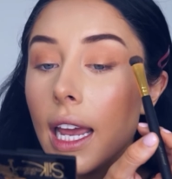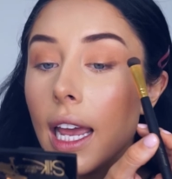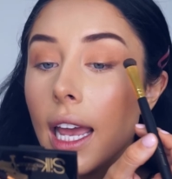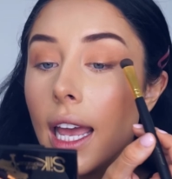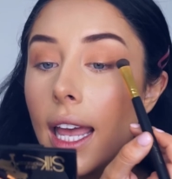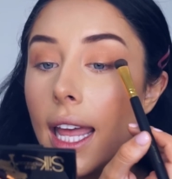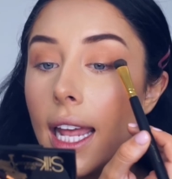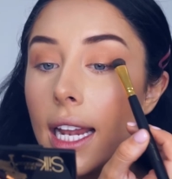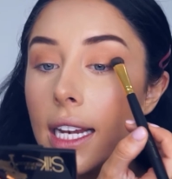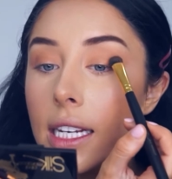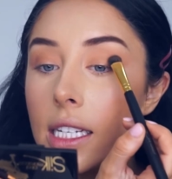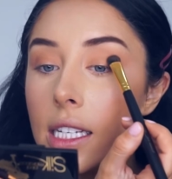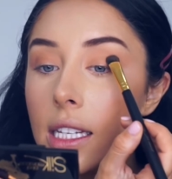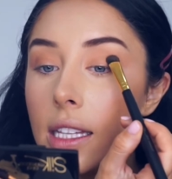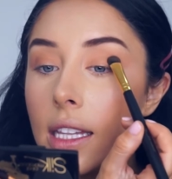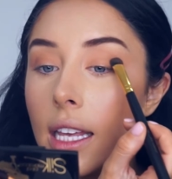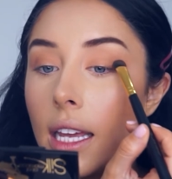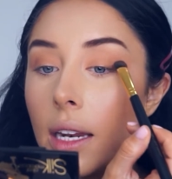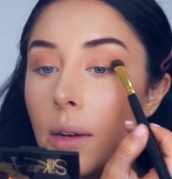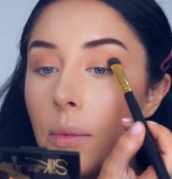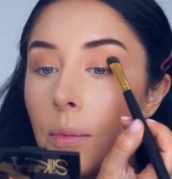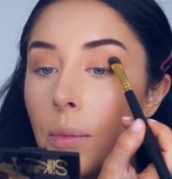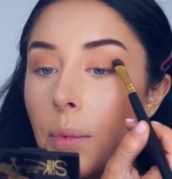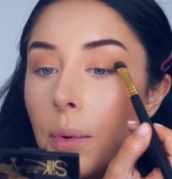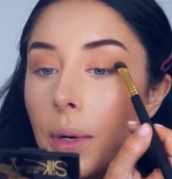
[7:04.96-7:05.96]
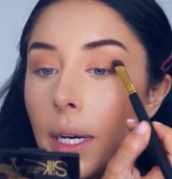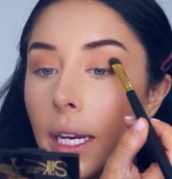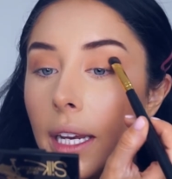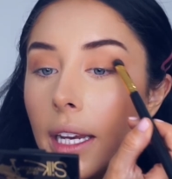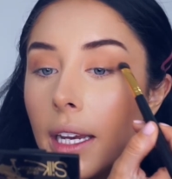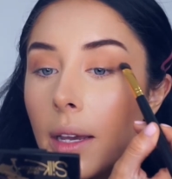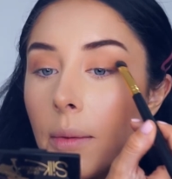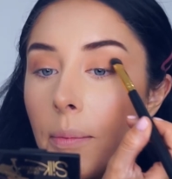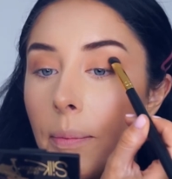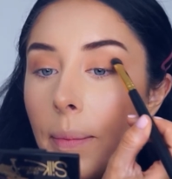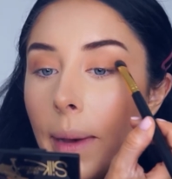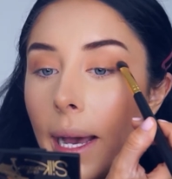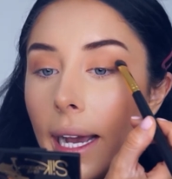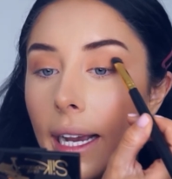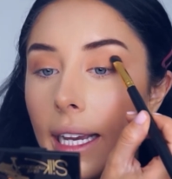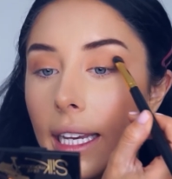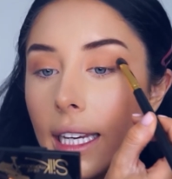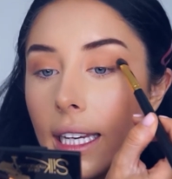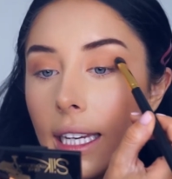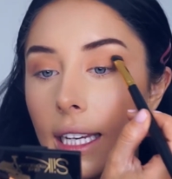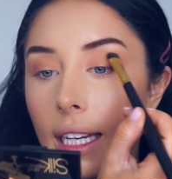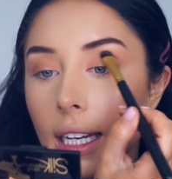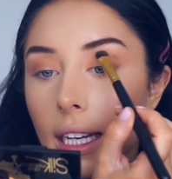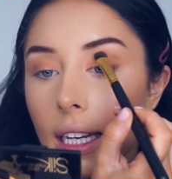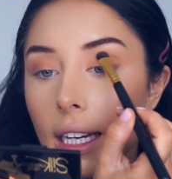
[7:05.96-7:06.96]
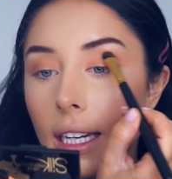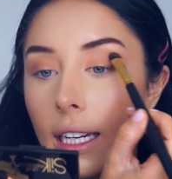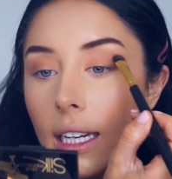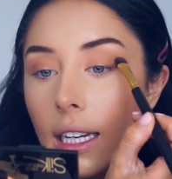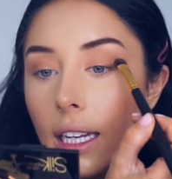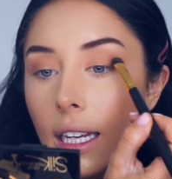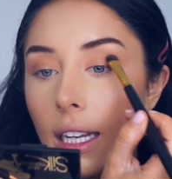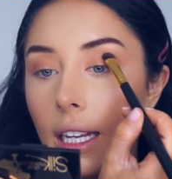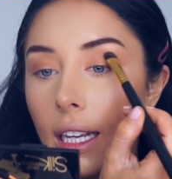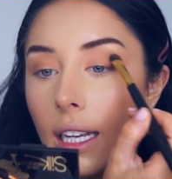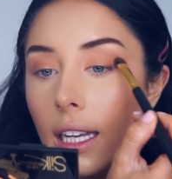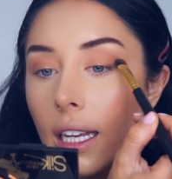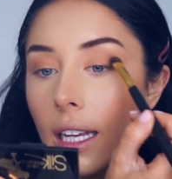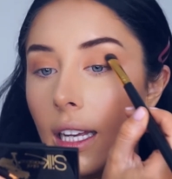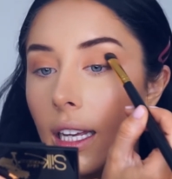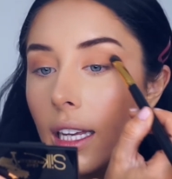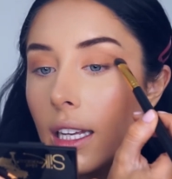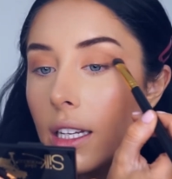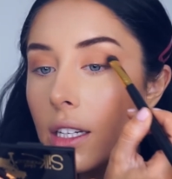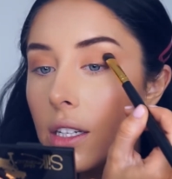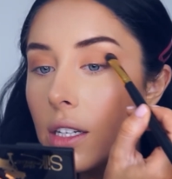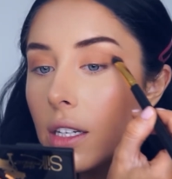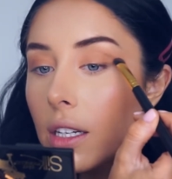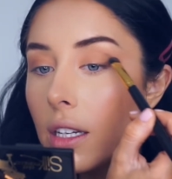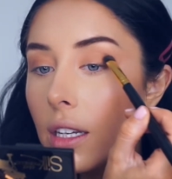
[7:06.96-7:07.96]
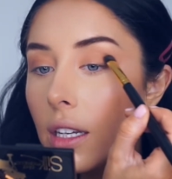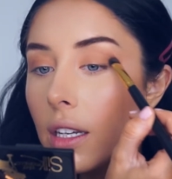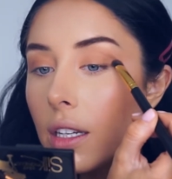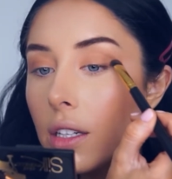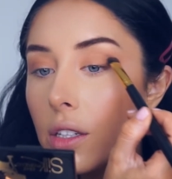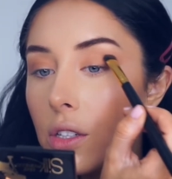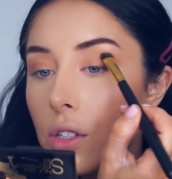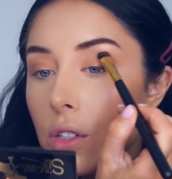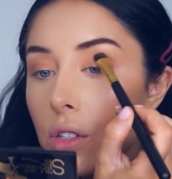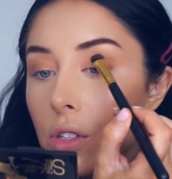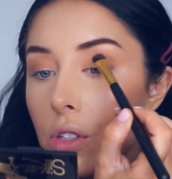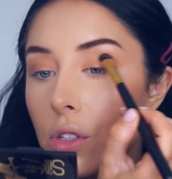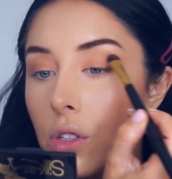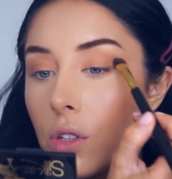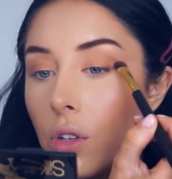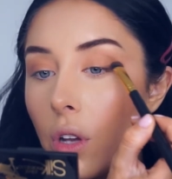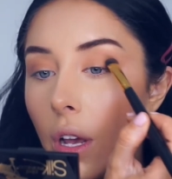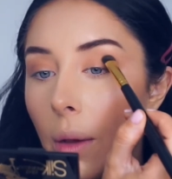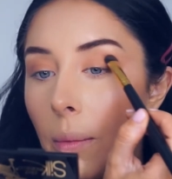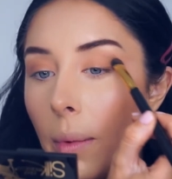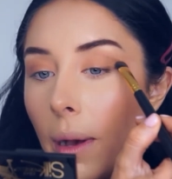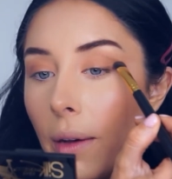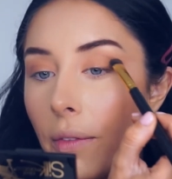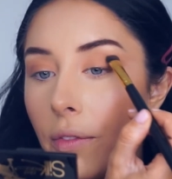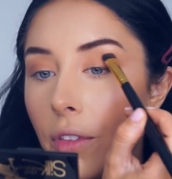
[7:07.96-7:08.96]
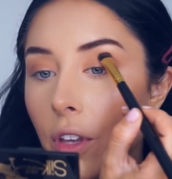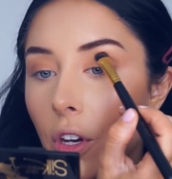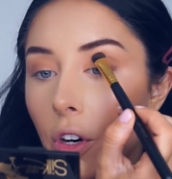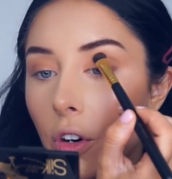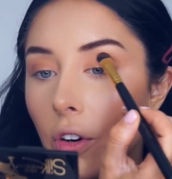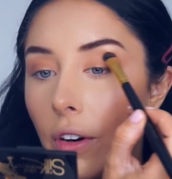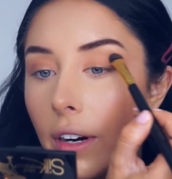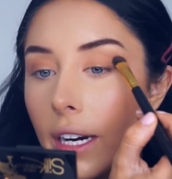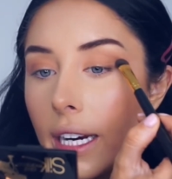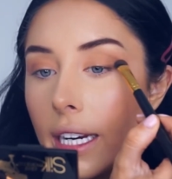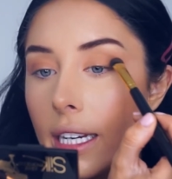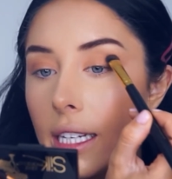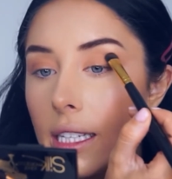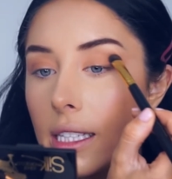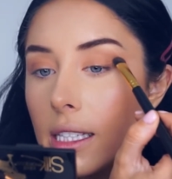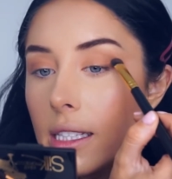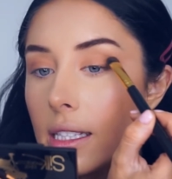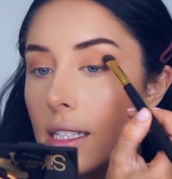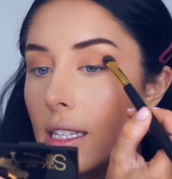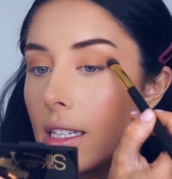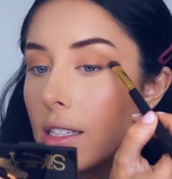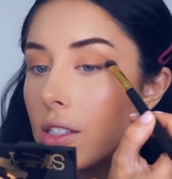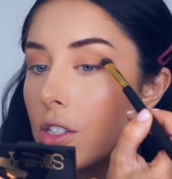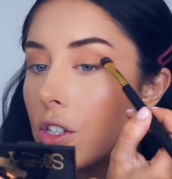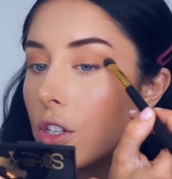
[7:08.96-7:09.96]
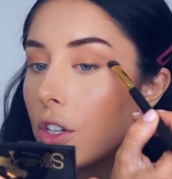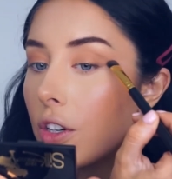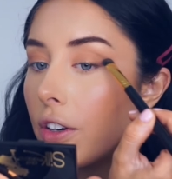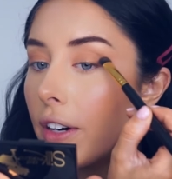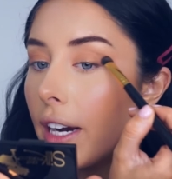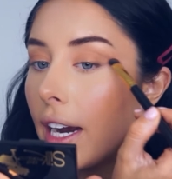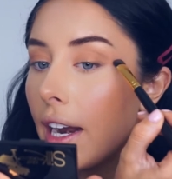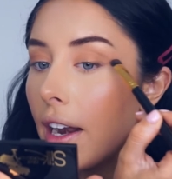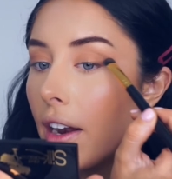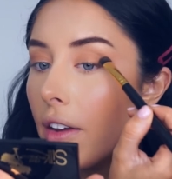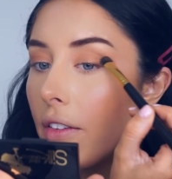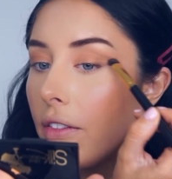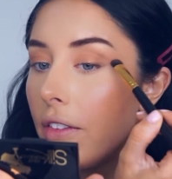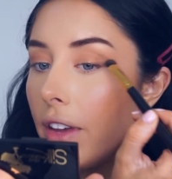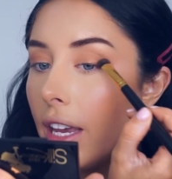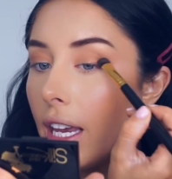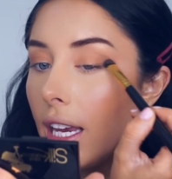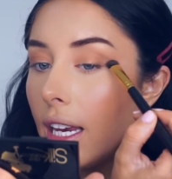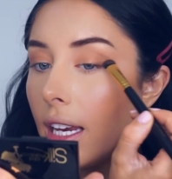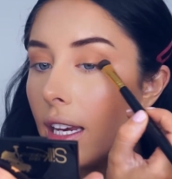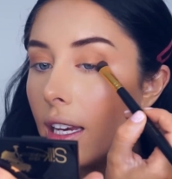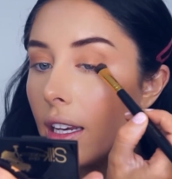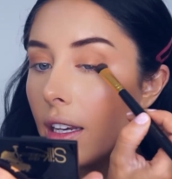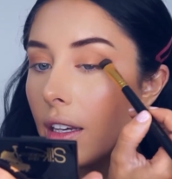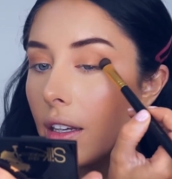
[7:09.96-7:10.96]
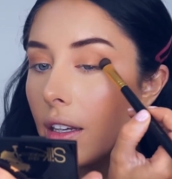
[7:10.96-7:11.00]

and then bringing it back in above the crease to create a V.